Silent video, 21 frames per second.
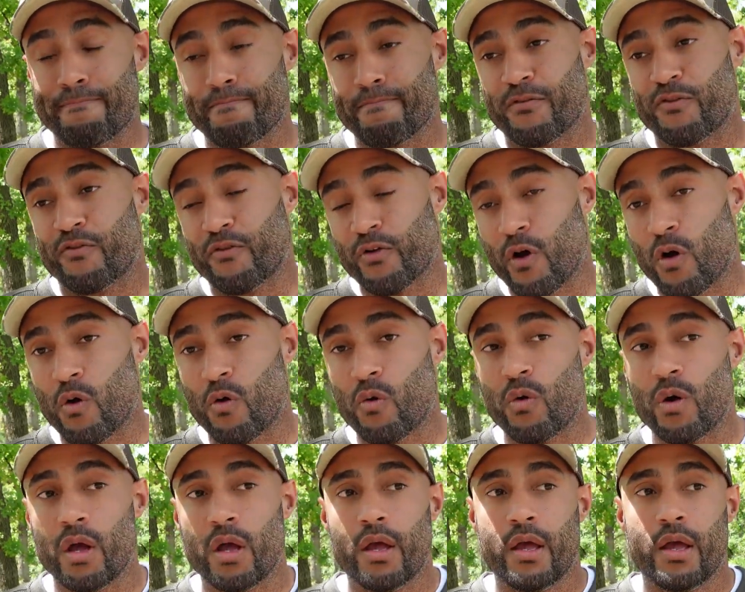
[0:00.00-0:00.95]
So
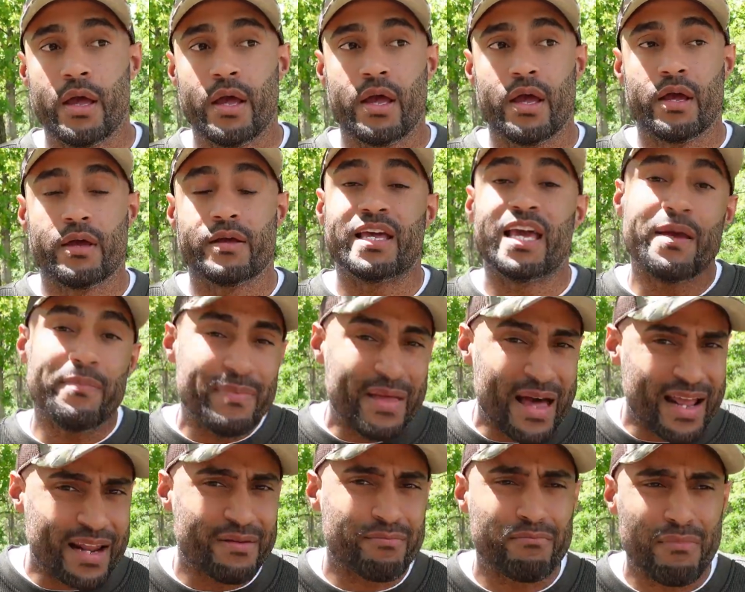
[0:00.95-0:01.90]
keep
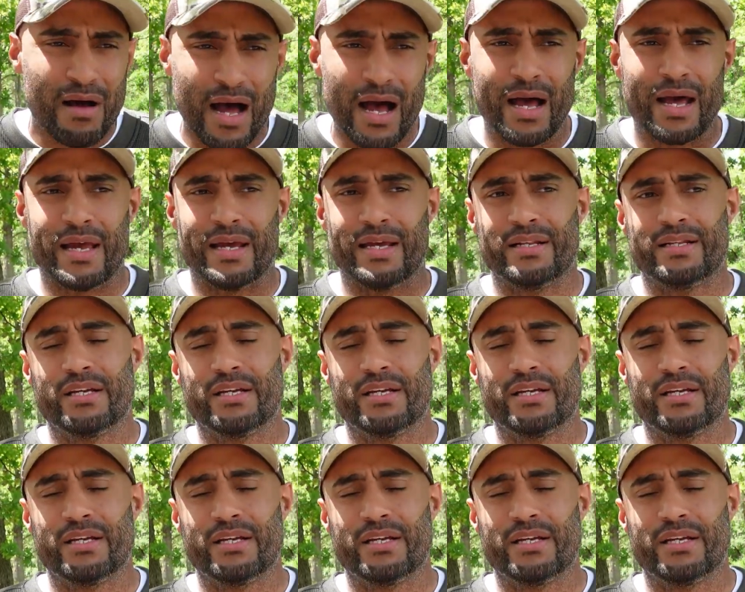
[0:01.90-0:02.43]
that in mind.